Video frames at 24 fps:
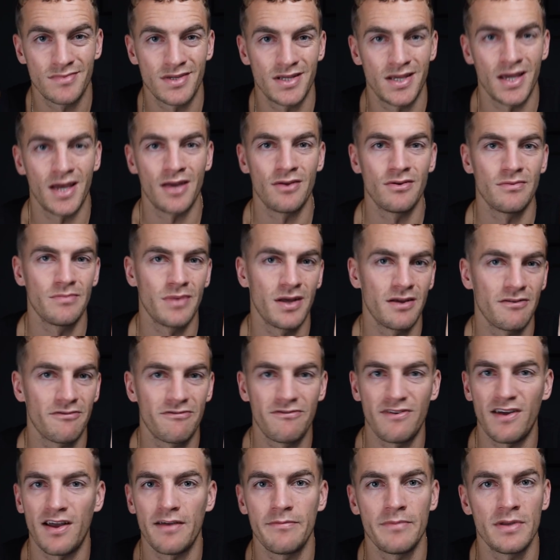getting up like
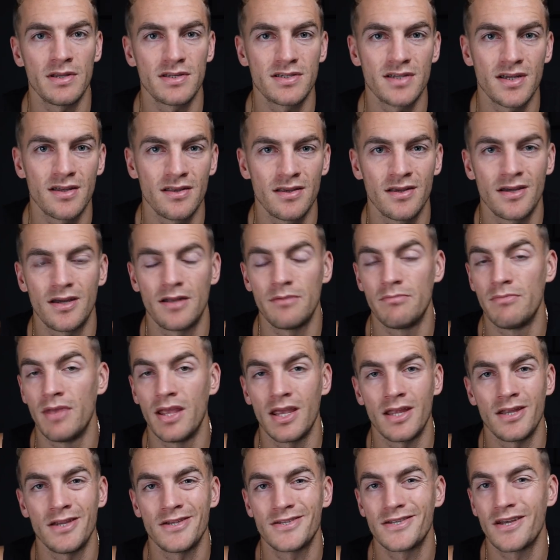5 minutes earlier and
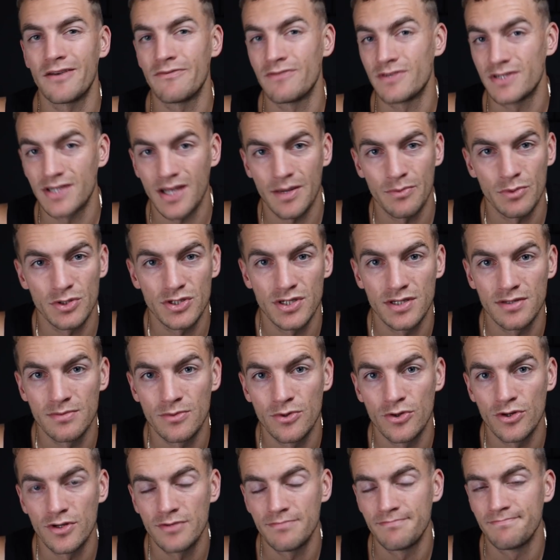making yourself a sandwich in the
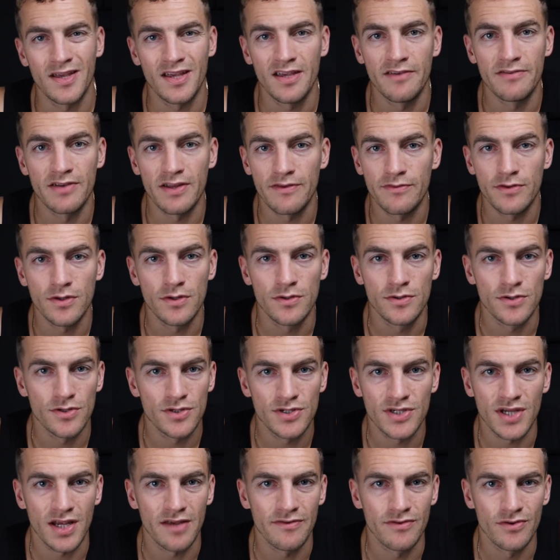morning. Even if you just
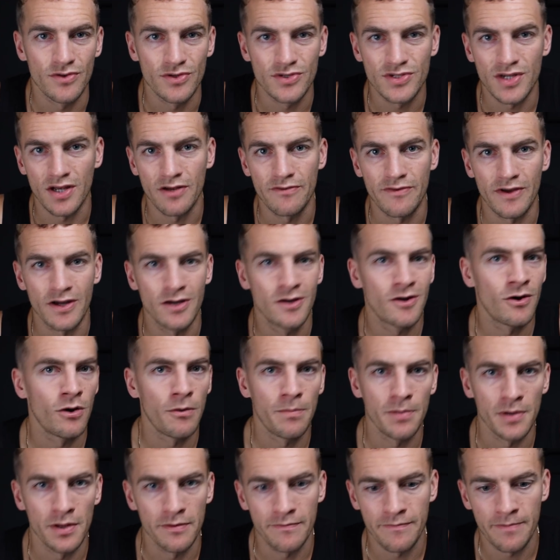save yourself a
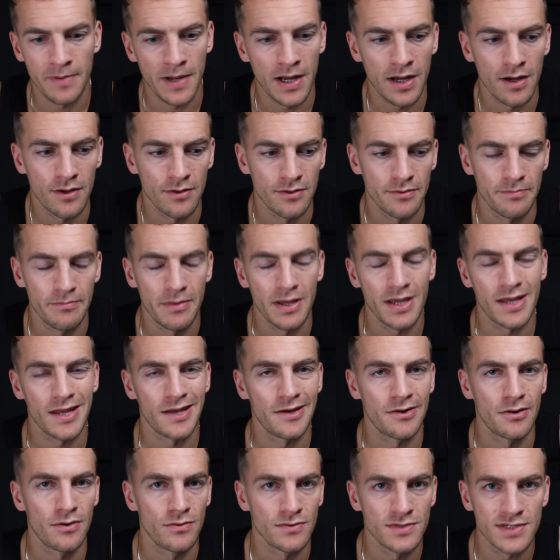couple of pounds making
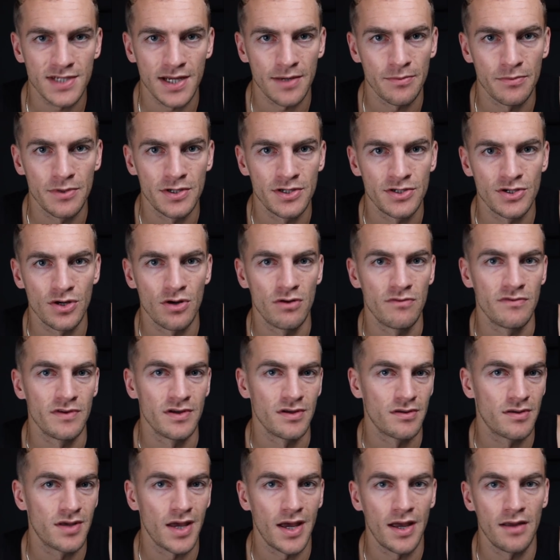your own sandwich
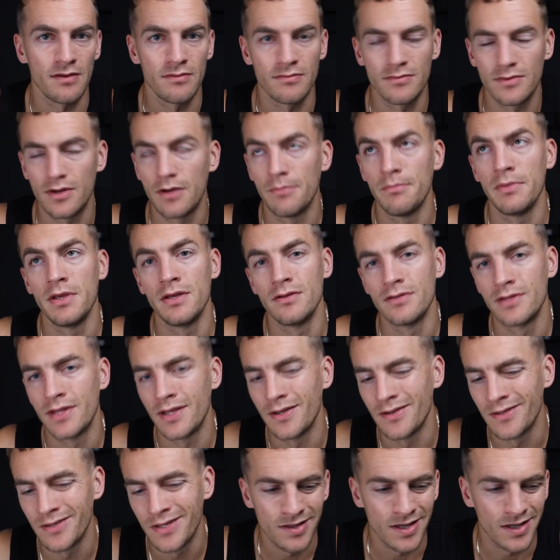over getting a meal
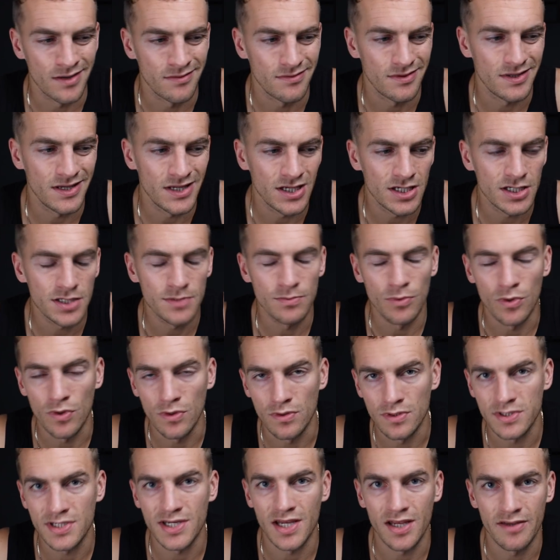deal, then these
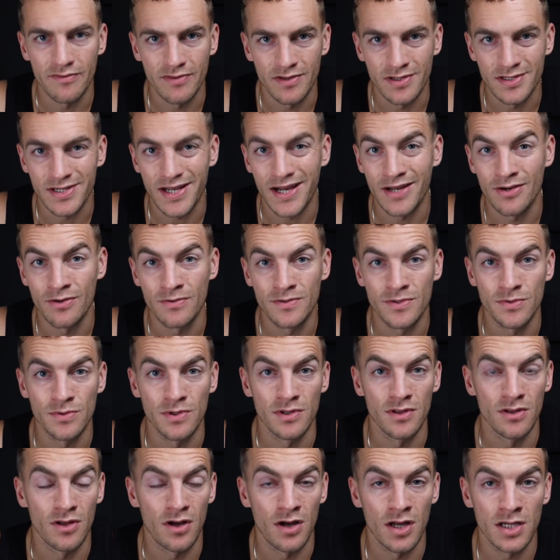small savings add up to a
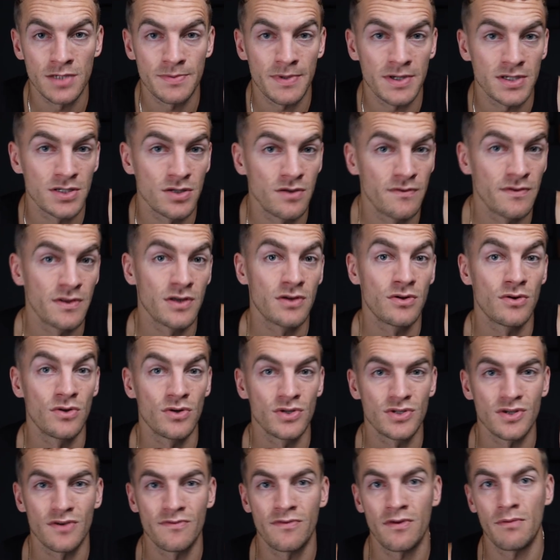lot, especially over the
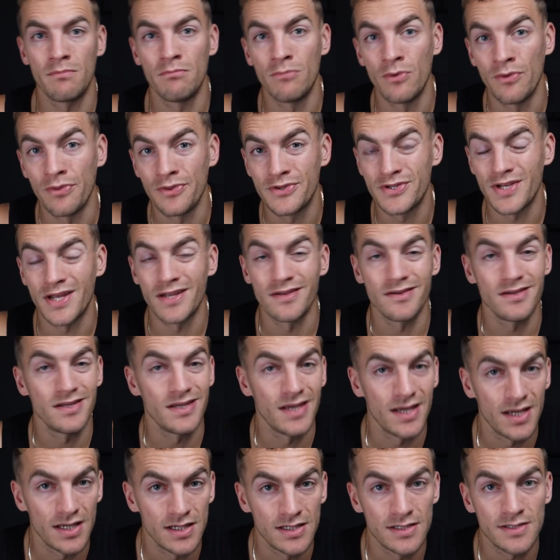course of months and
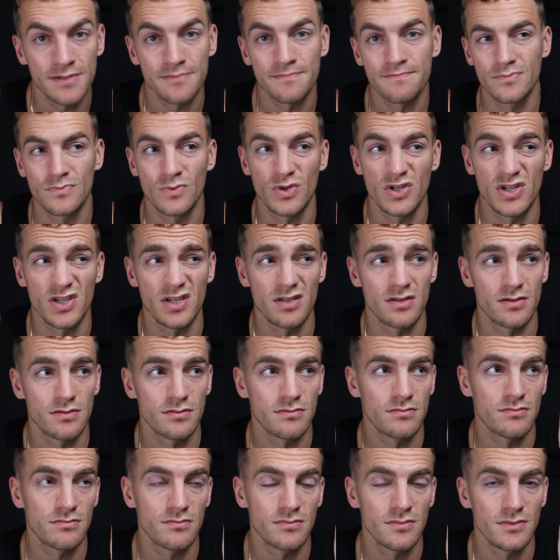years, which is,
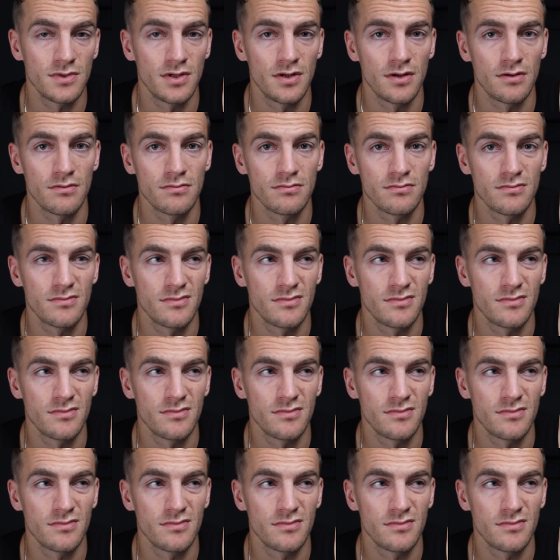you know,